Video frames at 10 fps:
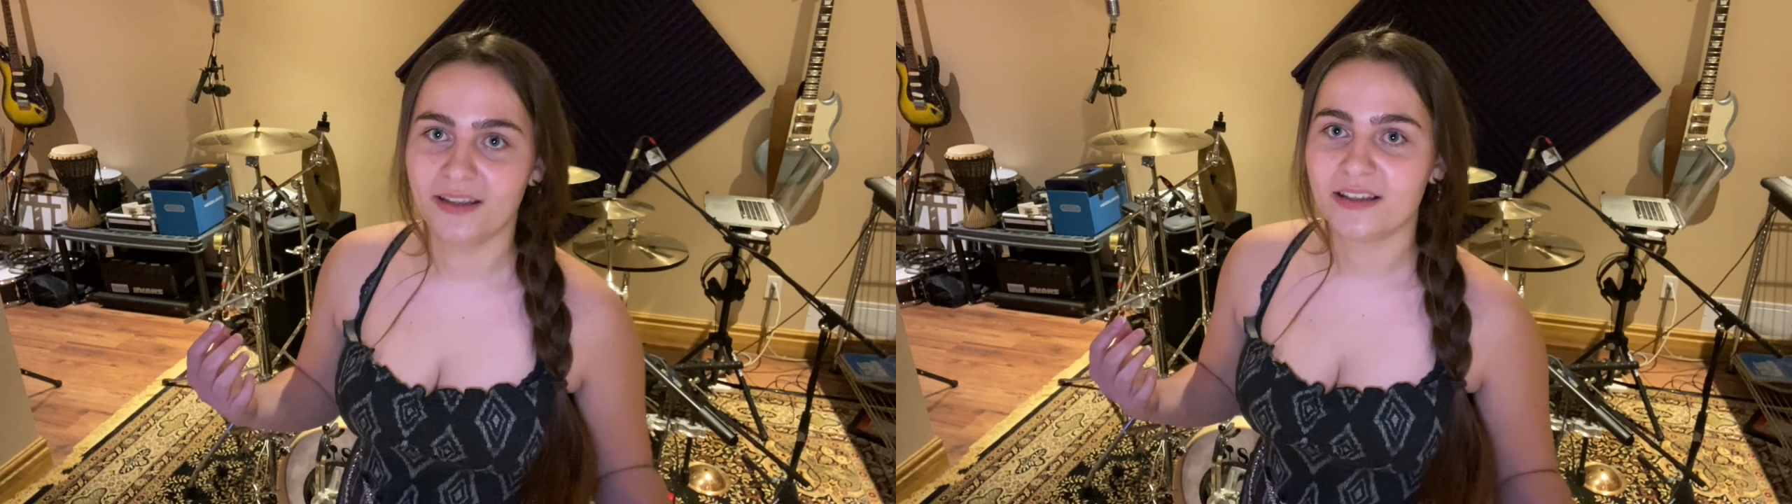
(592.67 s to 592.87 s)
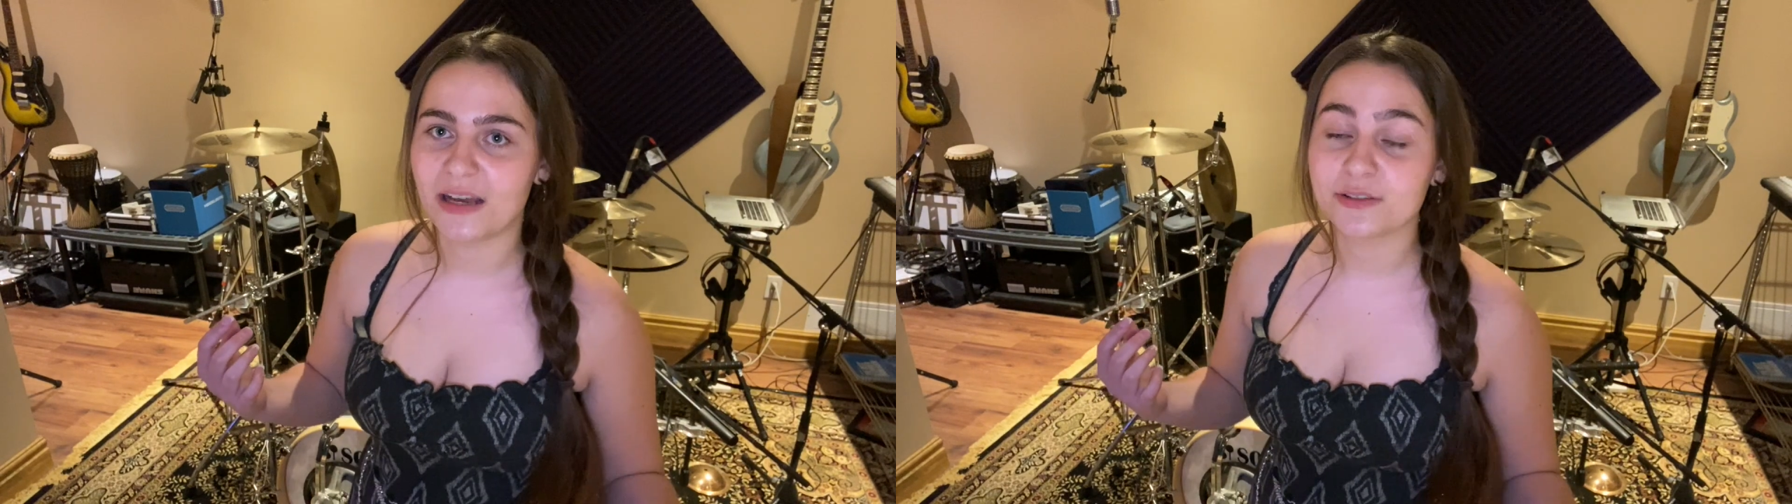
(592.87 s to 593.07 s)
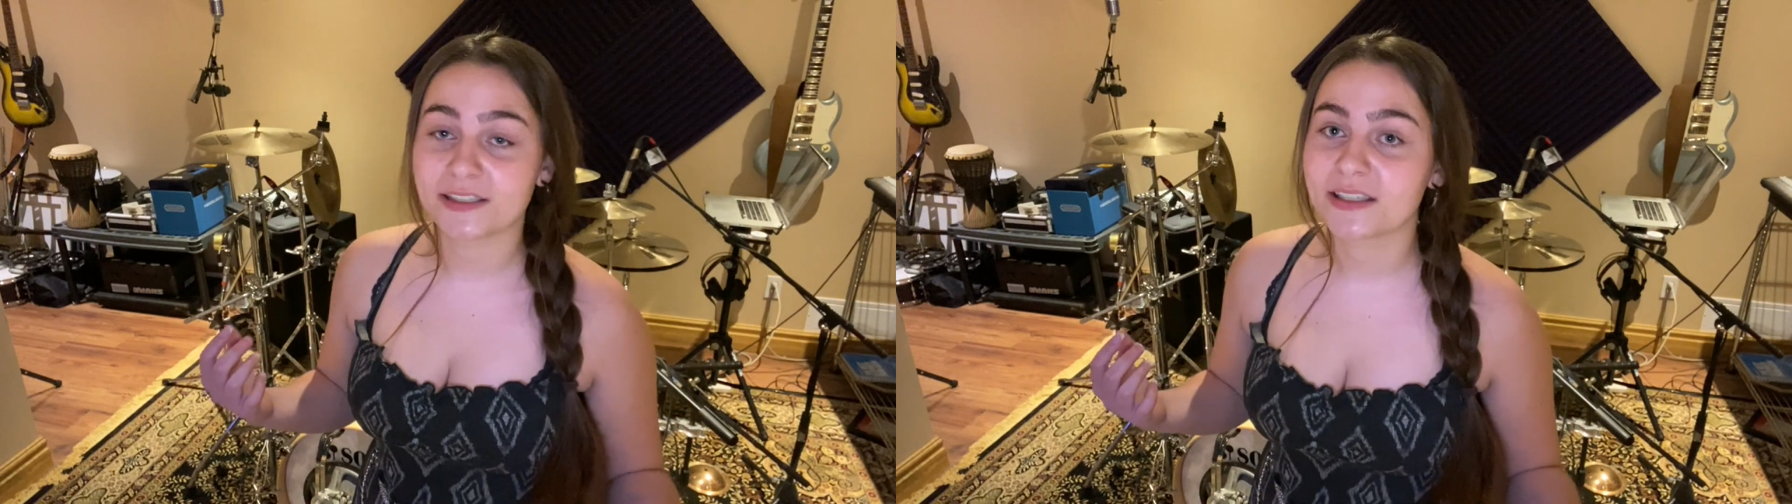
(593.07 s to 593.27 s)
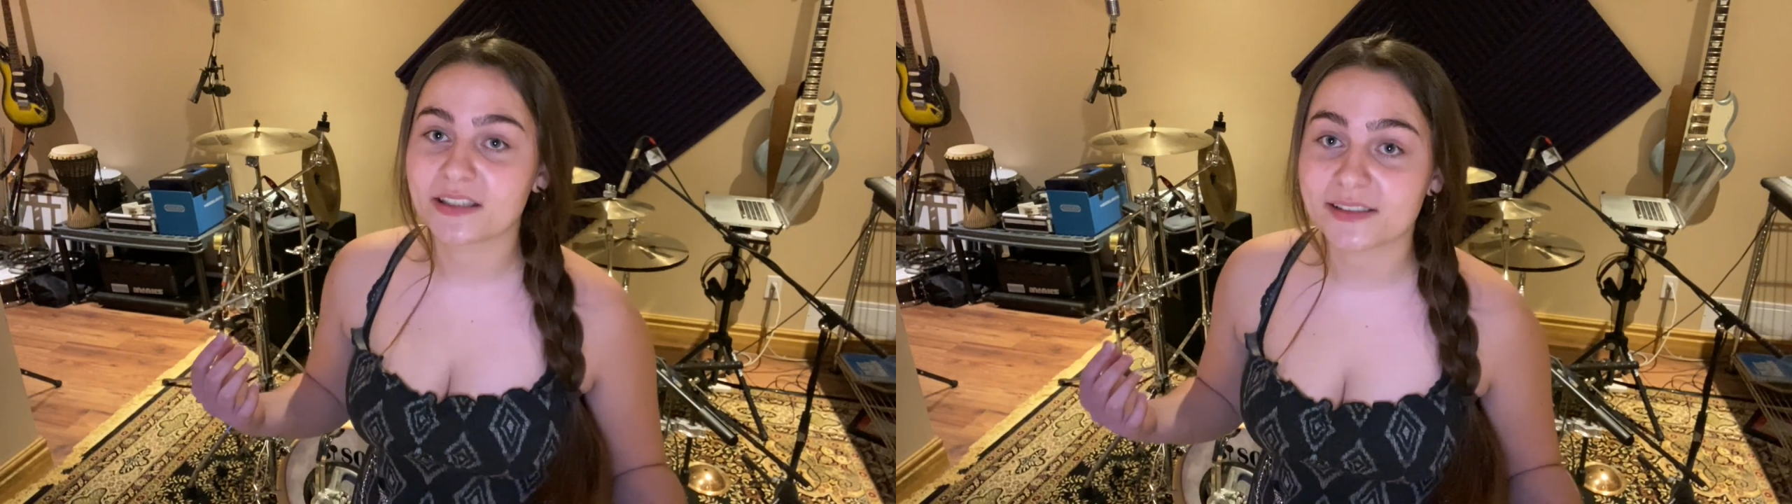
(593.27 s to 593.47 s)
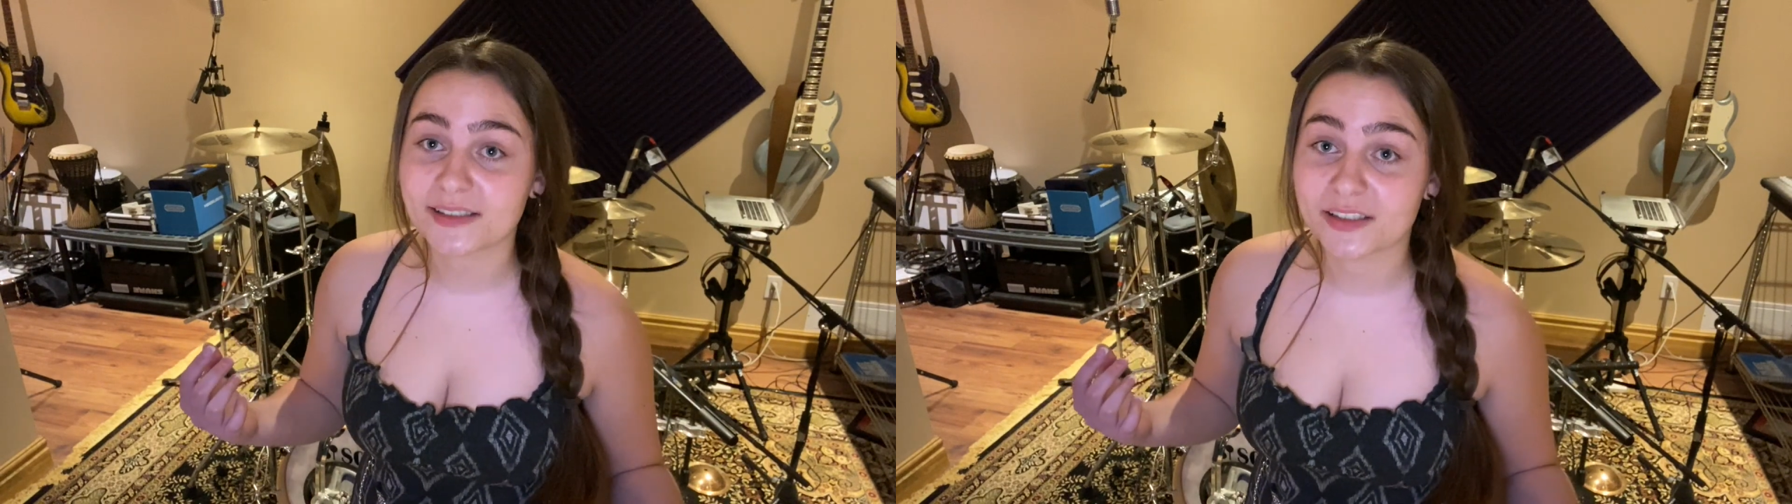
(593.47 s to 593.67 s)
I was like,
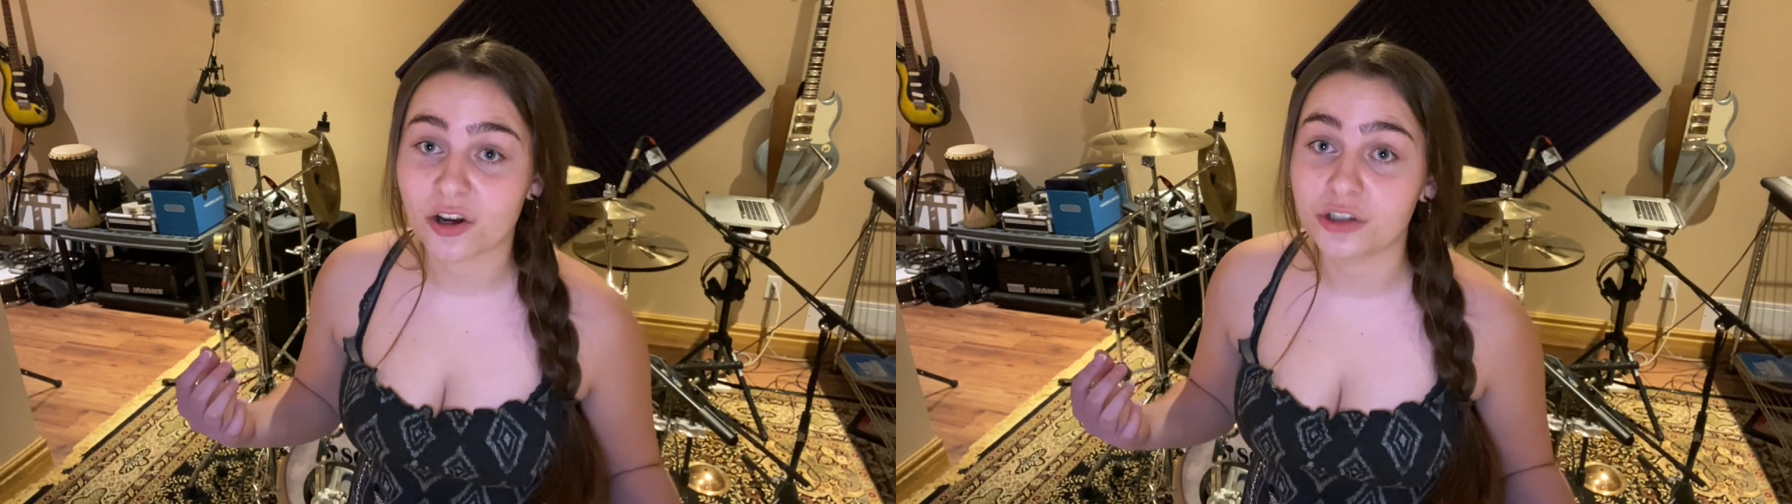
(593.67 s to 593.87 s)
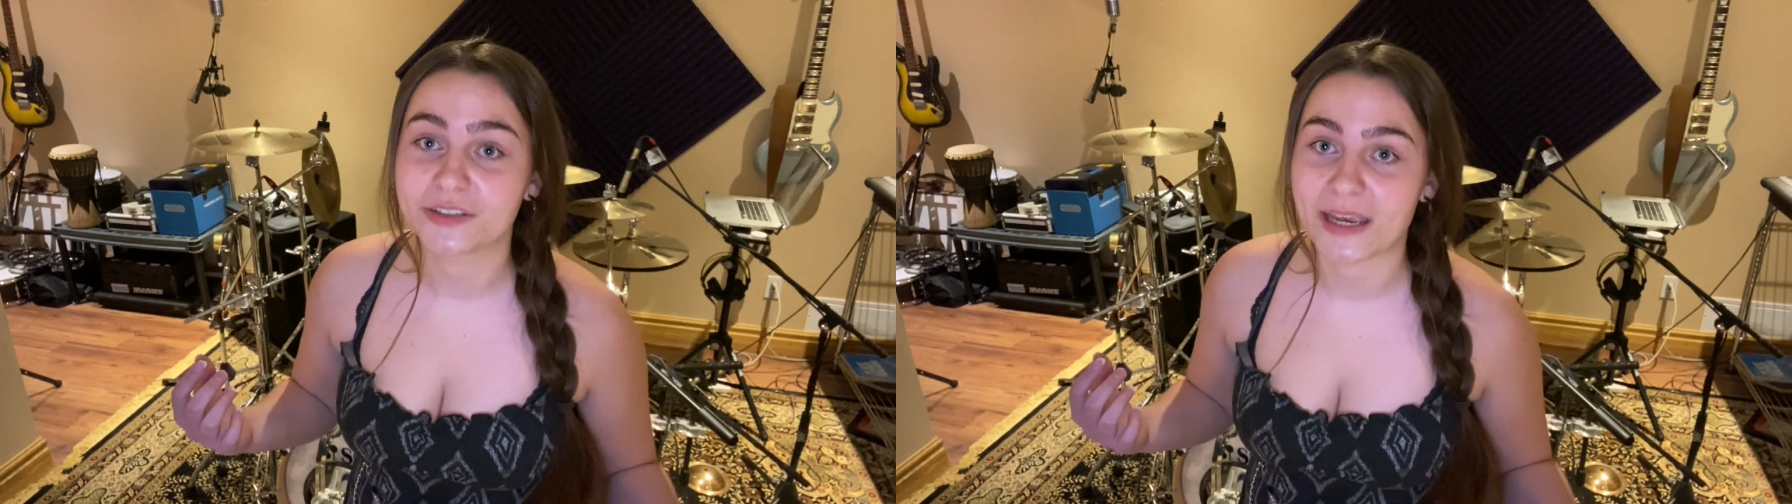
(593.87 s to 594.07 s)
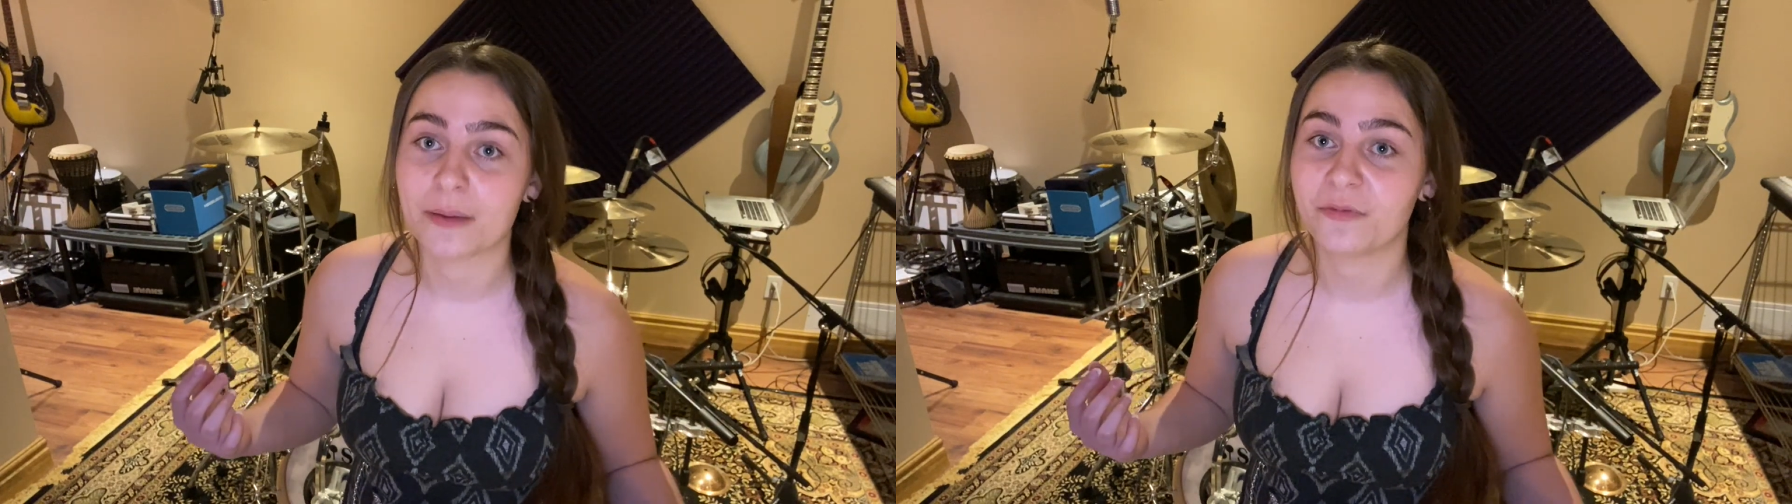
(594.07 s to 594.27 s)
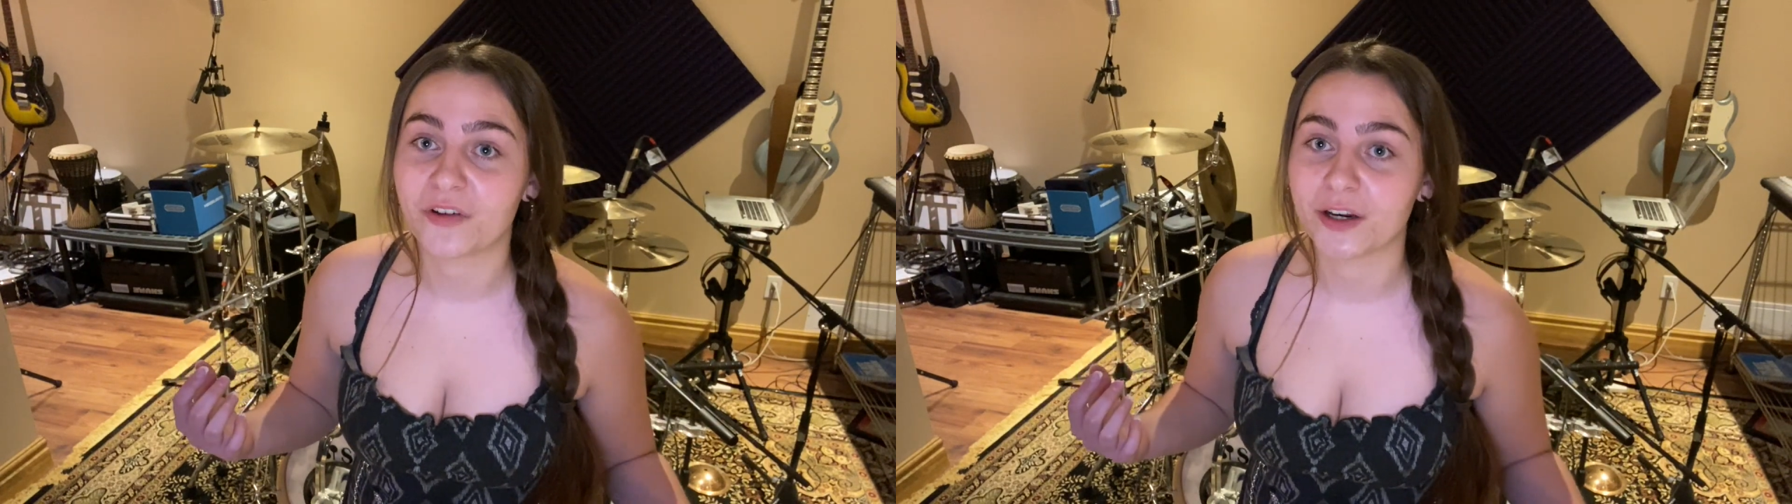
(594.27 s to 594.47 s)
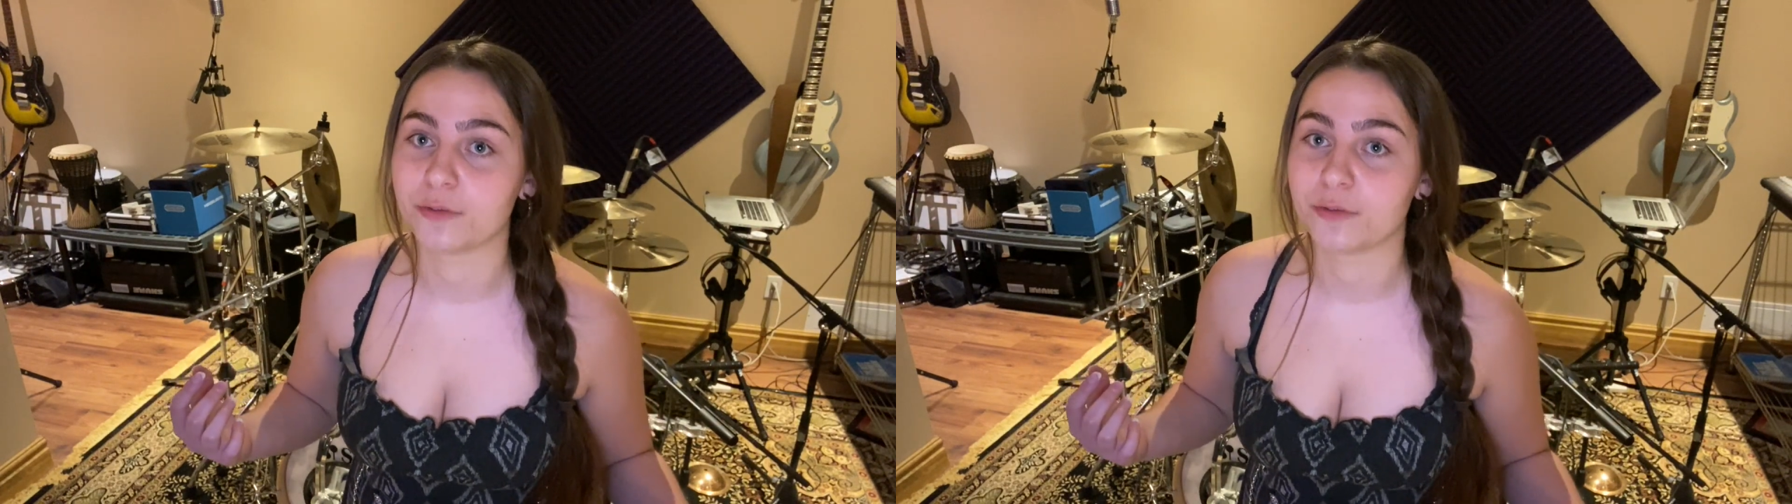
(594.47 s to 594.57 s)
this is cult campfire